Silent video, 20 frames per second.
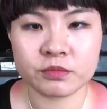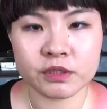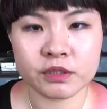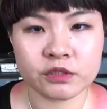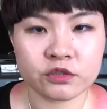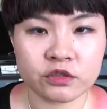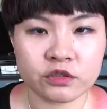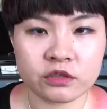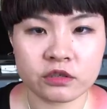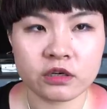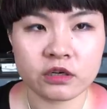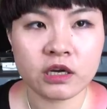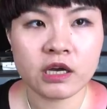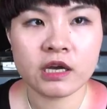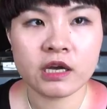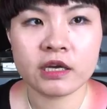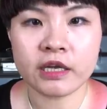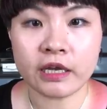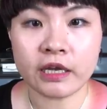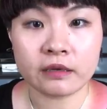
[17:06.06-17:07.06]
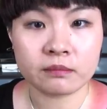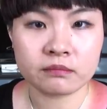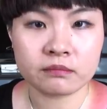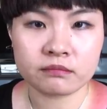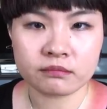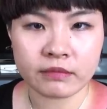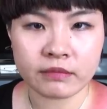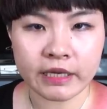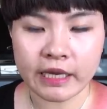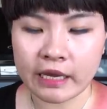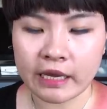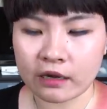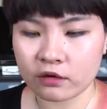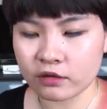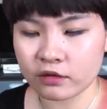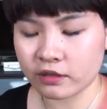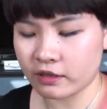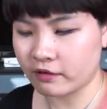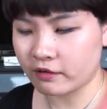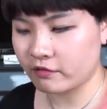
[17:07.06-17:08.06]
picture in my
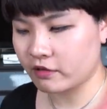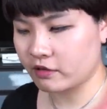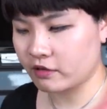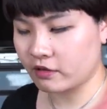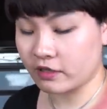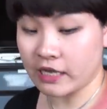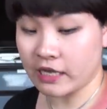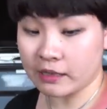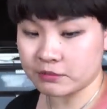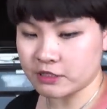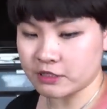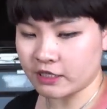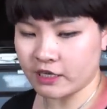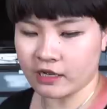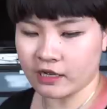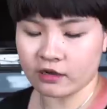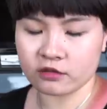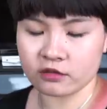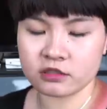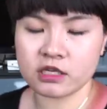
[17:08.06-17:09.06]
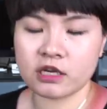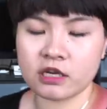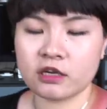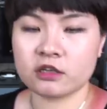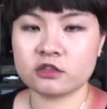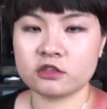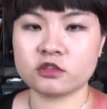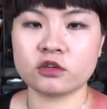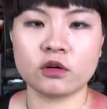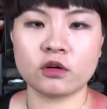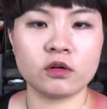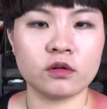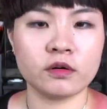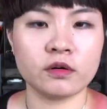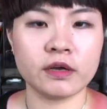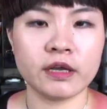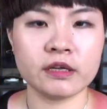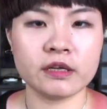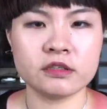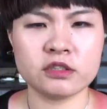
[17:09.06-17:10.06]
gown and everything, caps and gown.
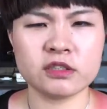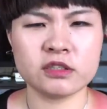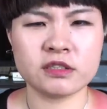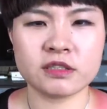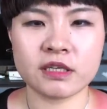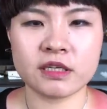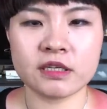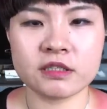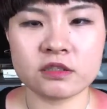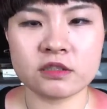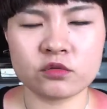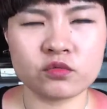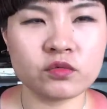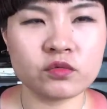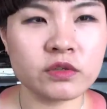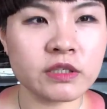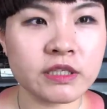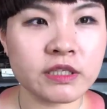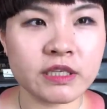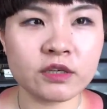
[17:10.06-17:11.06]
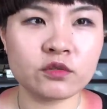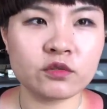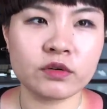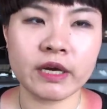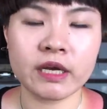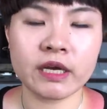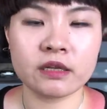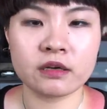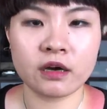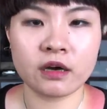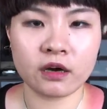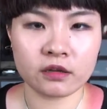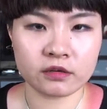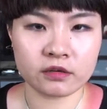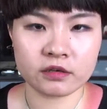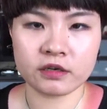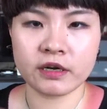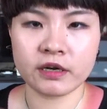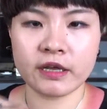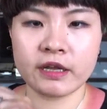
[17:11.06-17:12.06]
So it just, it's a really great
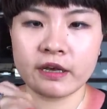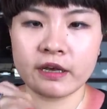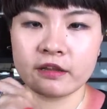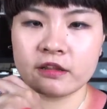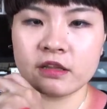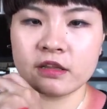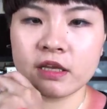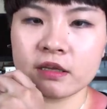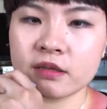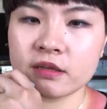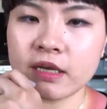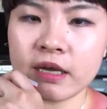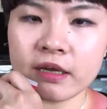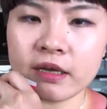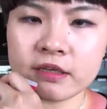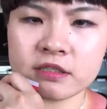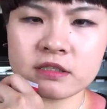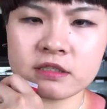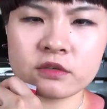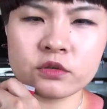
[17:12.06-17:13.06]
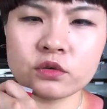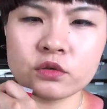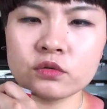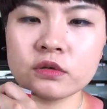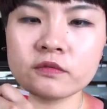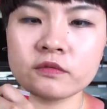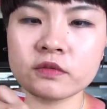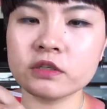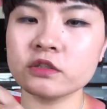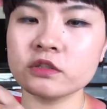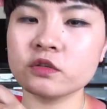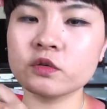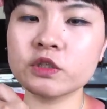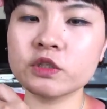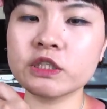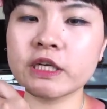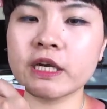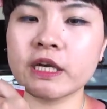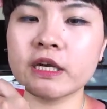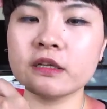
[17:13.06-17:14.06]
color, and I think that it's a universal
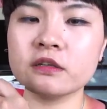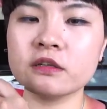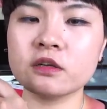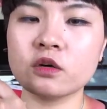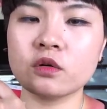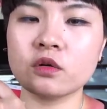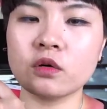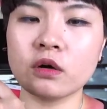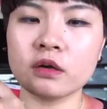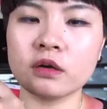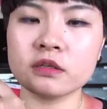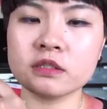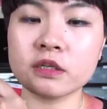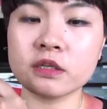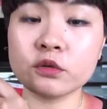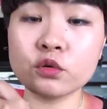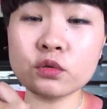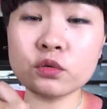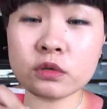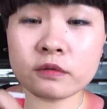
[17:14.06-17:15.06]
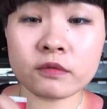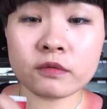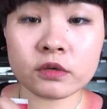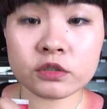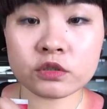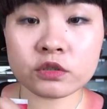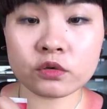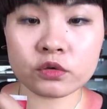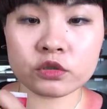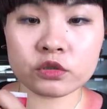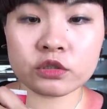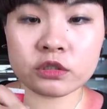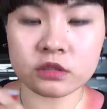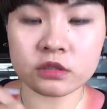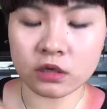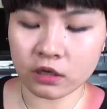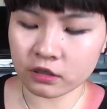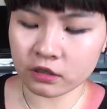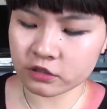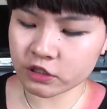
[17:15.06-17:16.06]
shade. It's a universal sh
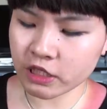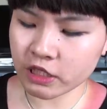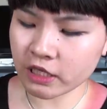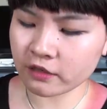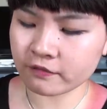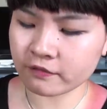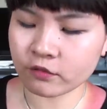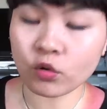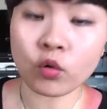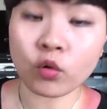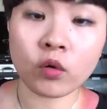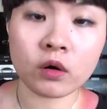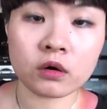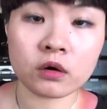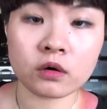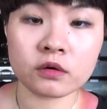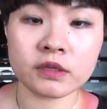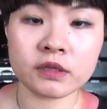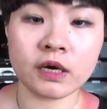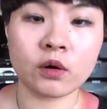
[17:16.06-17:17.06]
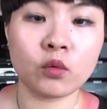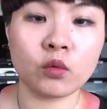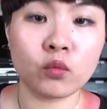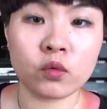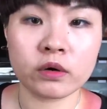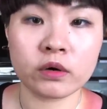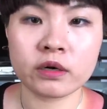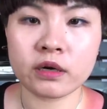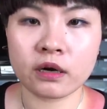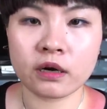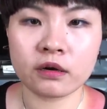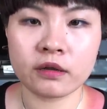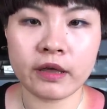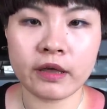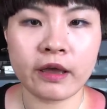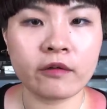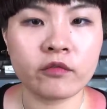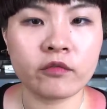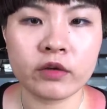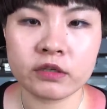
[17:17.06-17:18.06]
uh, shade of coral that will work on
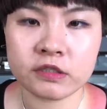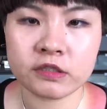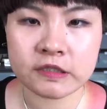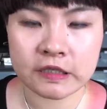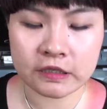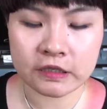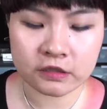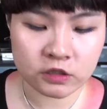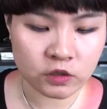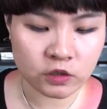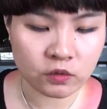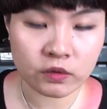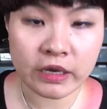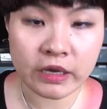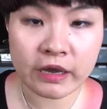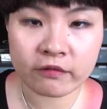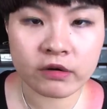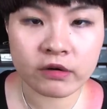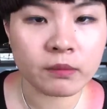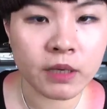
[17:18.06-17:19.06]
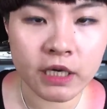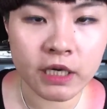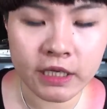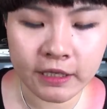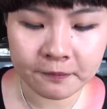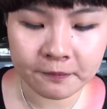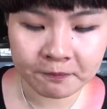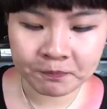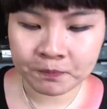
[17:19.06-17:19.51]
every skin tone, everybody.